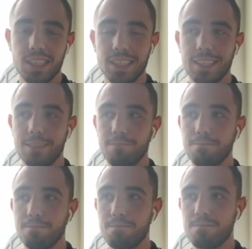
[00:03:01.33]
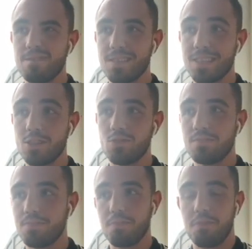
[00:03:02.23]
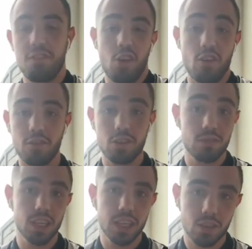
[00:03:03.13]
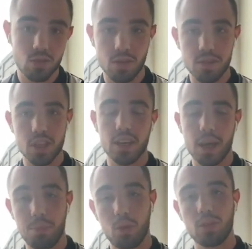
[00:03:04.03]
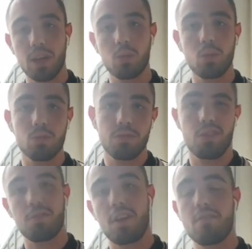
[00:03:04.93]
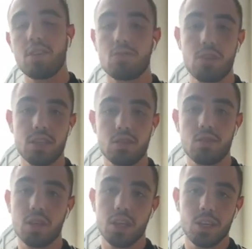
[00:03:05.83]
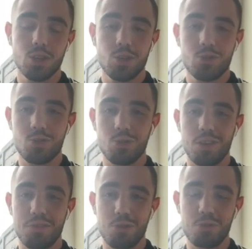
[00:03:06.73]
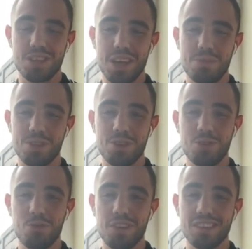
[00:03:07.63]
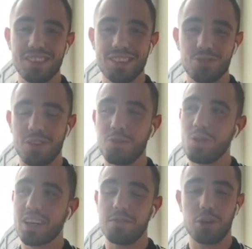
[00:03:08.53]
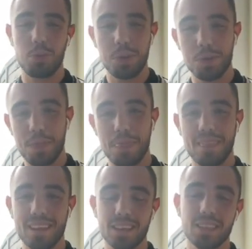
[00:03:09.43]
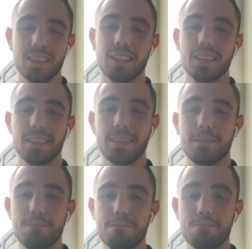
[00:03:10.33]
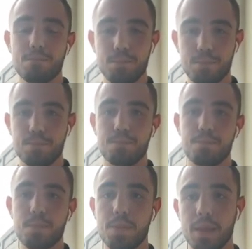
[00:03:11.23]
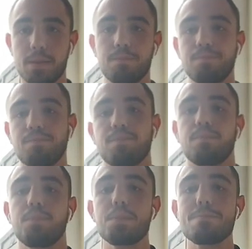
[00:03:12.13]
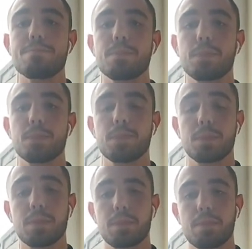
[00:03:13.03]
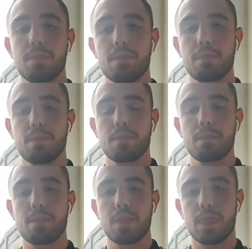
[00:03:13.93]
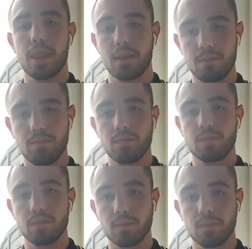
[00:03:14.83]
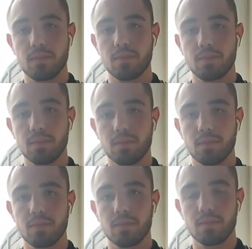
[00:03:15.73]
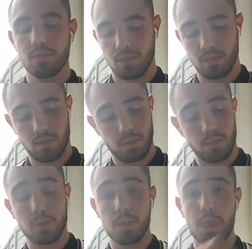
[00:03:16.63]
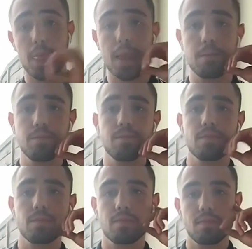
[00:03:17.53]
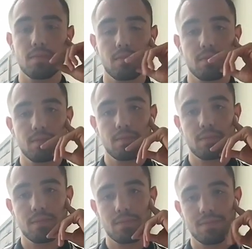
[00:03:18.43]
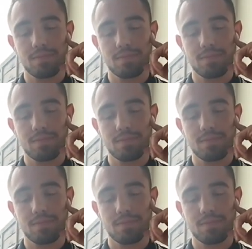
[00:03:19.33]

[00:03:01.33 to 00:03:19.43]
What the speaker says: Um, and for nothing really, because obviously they kept pulling out for various reasons. So I thought it was time to turn over. So I thought I'd give it up. hmm Of course, and a question which I always like to ask young fighters, especially, and I mean, you've kind of touched upon it a little bit there.